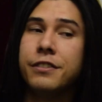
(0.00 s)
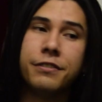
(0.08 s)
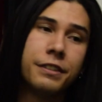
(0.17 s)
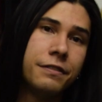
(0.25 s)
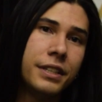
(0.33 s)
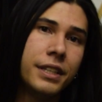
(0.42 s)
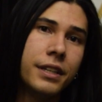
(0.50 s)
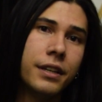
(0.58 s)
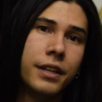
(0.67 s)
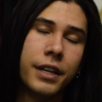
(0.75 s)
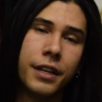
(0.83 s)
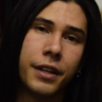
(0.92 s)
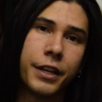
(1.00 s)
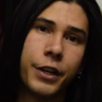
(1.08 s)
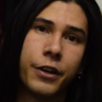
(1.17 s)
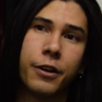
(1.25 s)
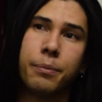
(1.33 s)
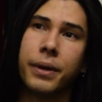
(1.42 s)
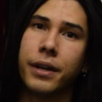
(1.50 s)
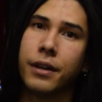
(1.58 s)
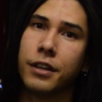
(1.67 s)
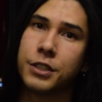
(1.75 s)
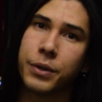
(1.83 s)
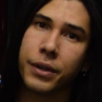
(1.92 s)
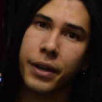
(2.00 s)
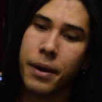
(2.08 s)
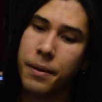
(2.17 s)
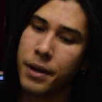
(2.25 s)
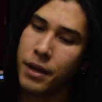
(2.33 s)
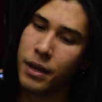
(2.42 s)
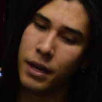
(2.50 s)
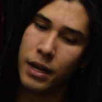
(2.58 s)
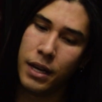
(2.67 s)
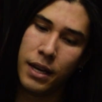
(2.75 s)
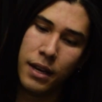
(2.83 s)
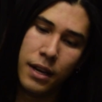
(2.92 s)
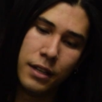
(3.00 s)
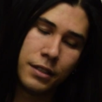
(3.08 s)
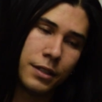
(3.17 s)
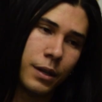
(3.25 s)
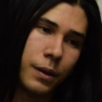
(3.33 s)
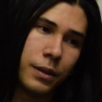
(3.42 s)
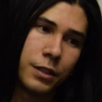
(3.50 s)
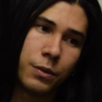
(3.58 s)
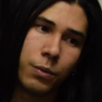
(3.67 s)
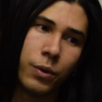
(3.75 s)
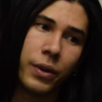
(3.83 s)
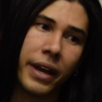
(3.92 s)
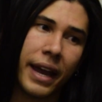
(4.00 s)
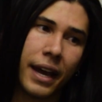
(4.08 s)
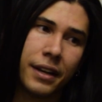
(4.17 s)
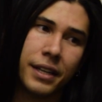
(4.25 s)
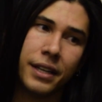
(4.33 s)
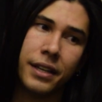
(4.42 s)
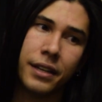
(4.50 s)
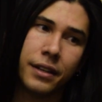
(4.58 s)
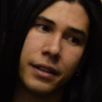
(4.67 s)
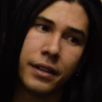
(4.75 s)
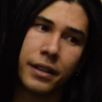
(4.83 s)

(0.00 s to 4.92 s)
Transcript: 250 in like Europe and Australia. So it's a really handy